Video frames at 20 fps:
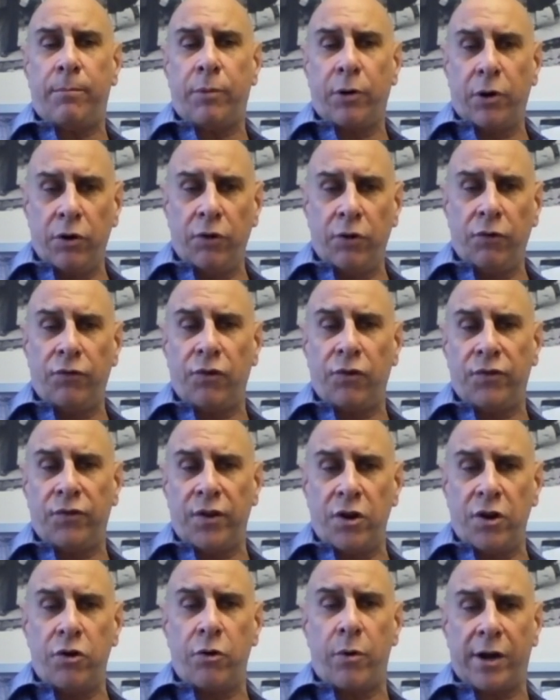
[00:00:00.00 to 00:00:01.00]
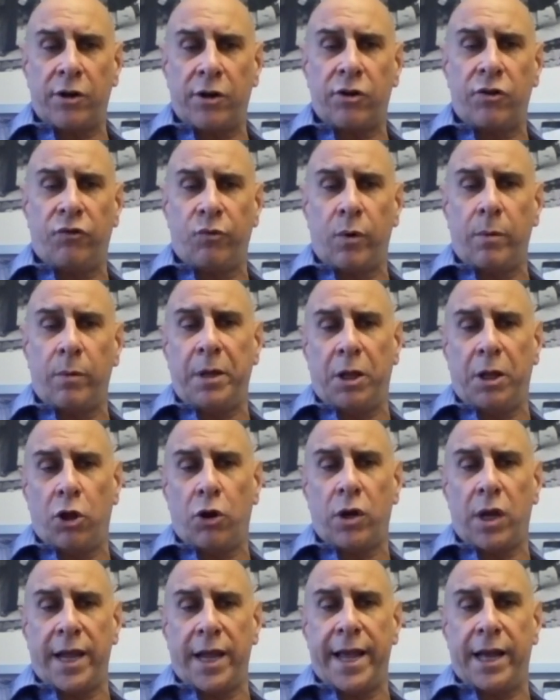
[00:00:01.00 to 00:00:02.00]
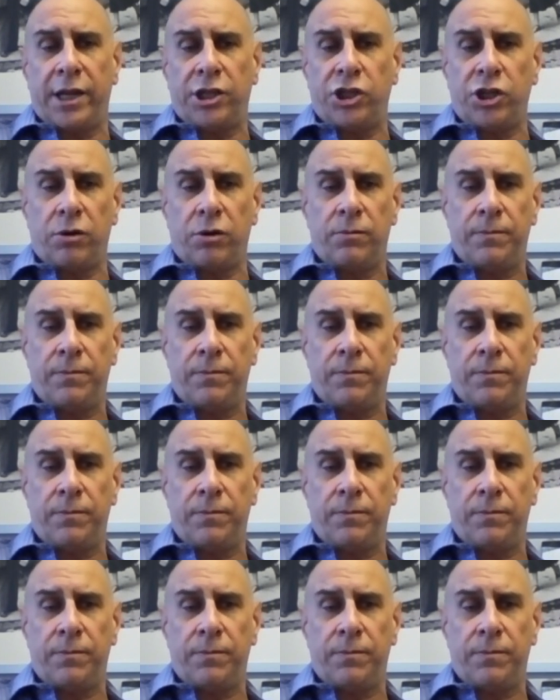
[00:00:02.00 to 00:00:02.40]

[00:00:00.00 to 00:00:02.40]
producers and directors will be looking at you.